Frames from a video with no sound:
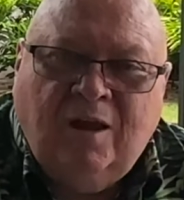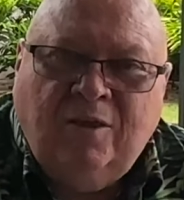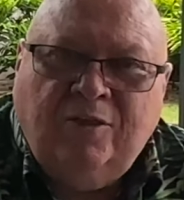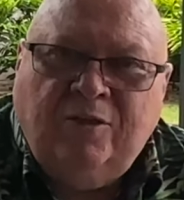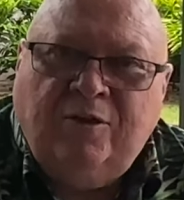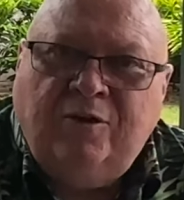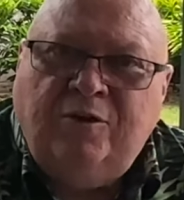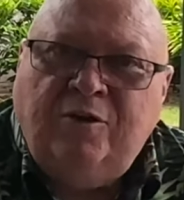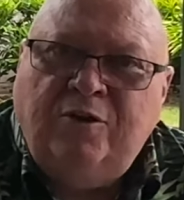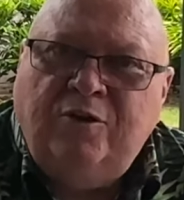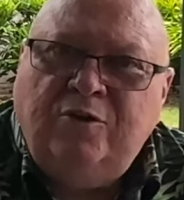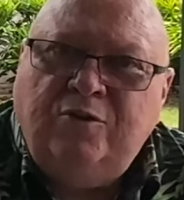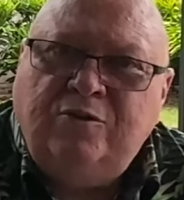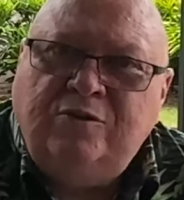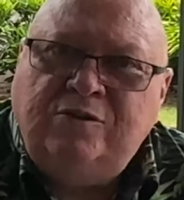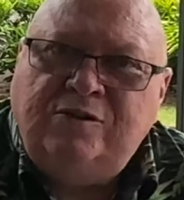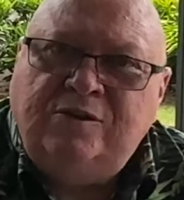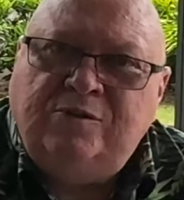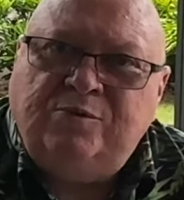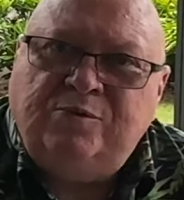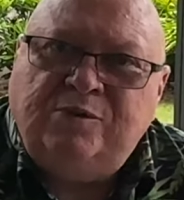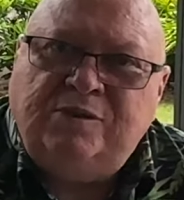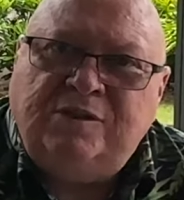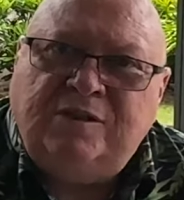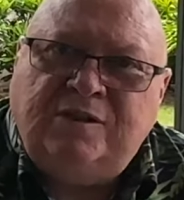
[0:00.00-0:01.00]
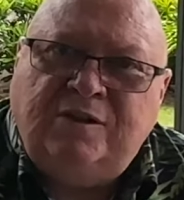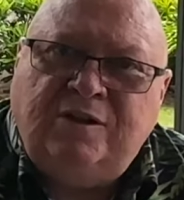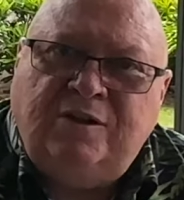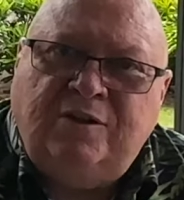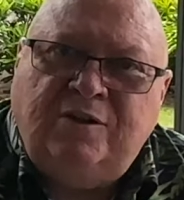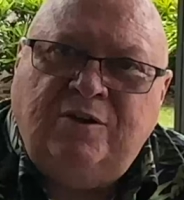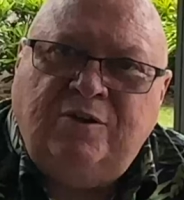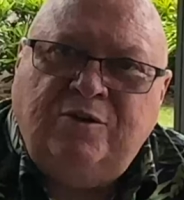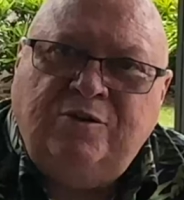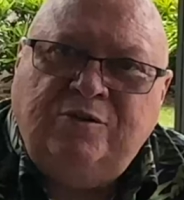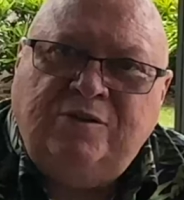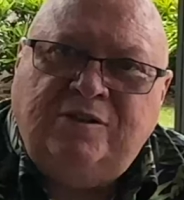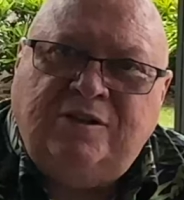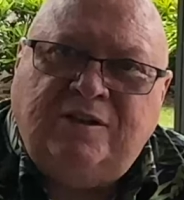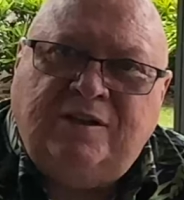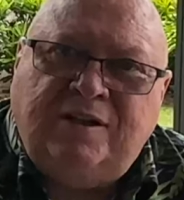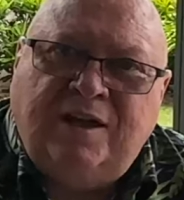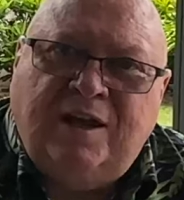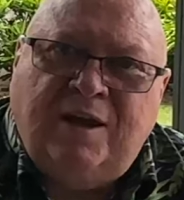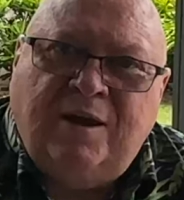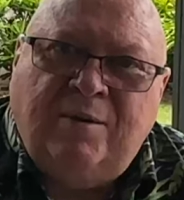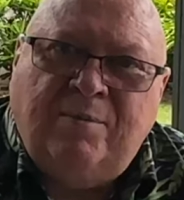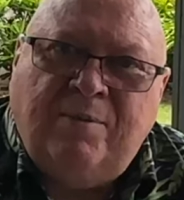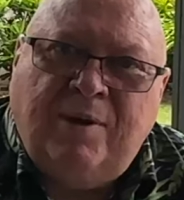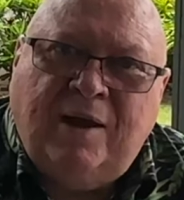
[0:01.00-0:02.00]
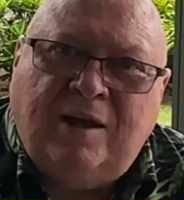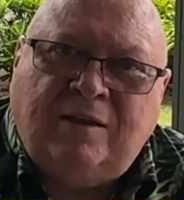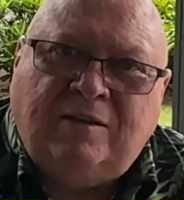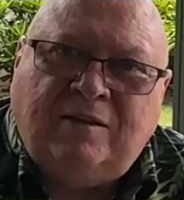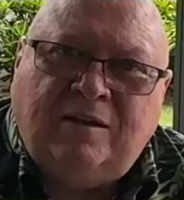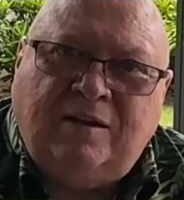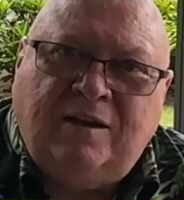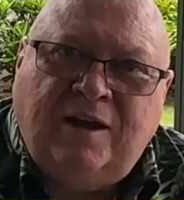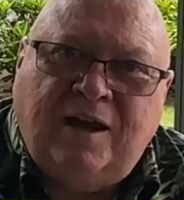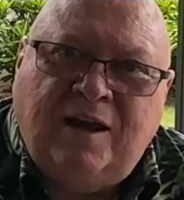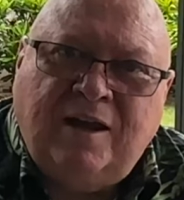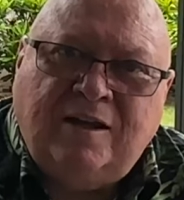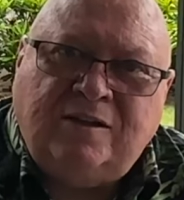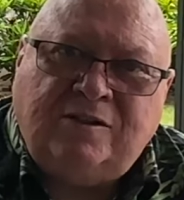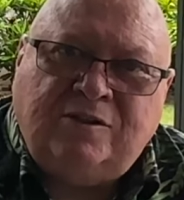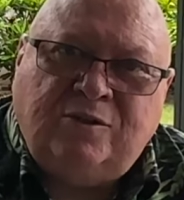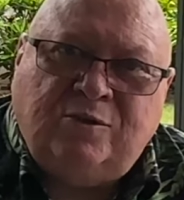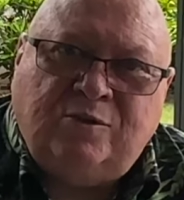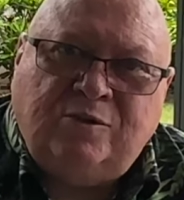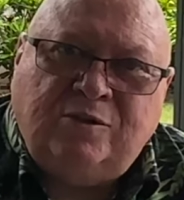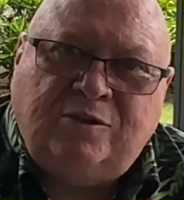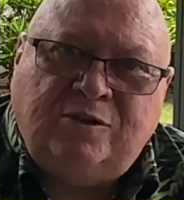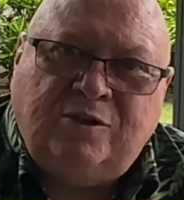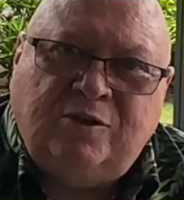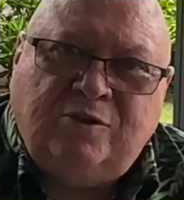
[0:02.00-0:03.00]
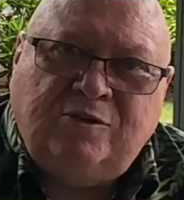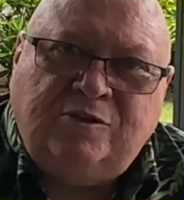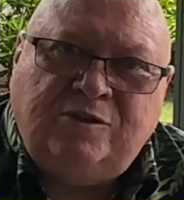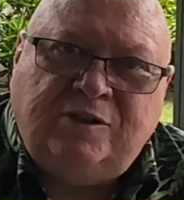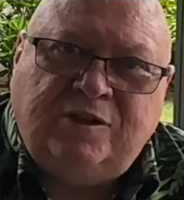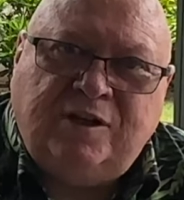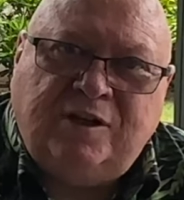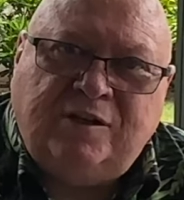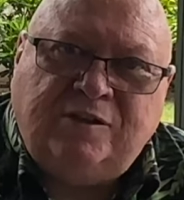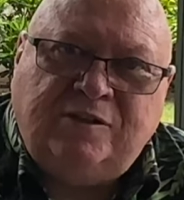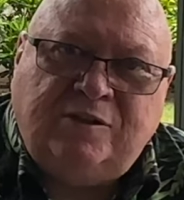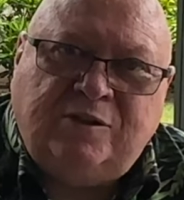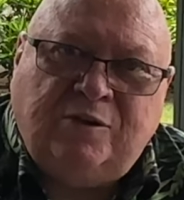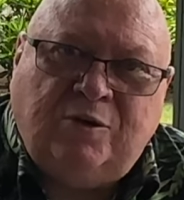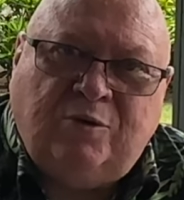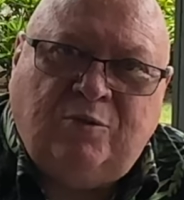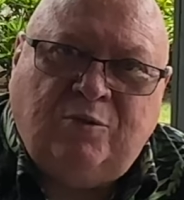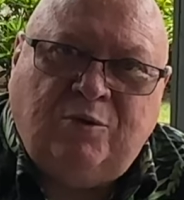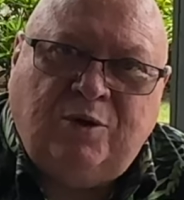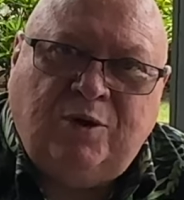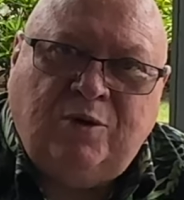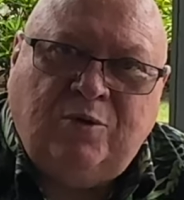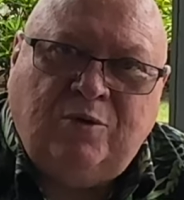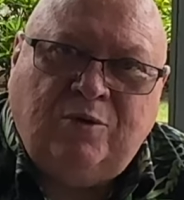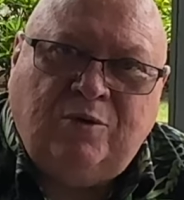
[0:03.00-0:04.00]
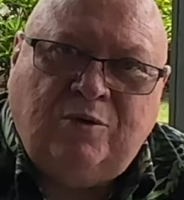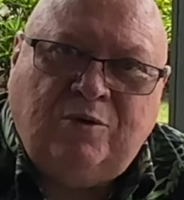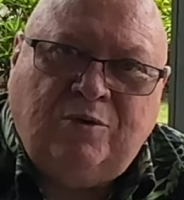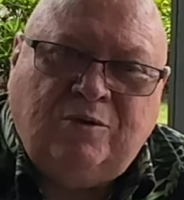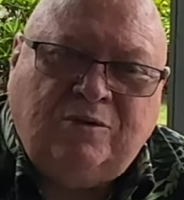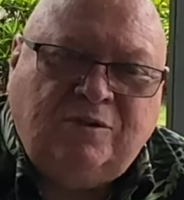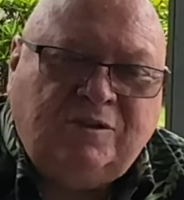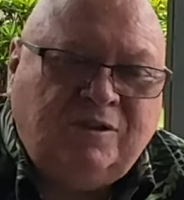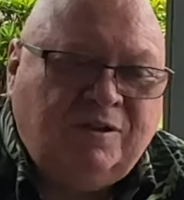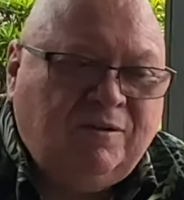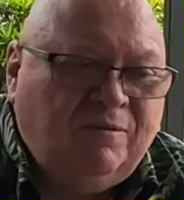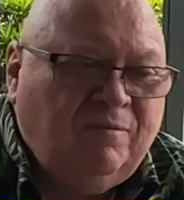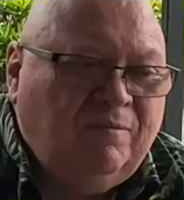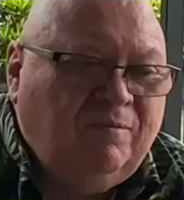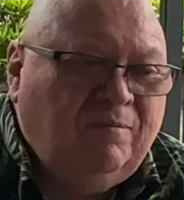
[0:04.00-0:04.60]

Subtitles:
news that was in the news today about the National Association of Realtors.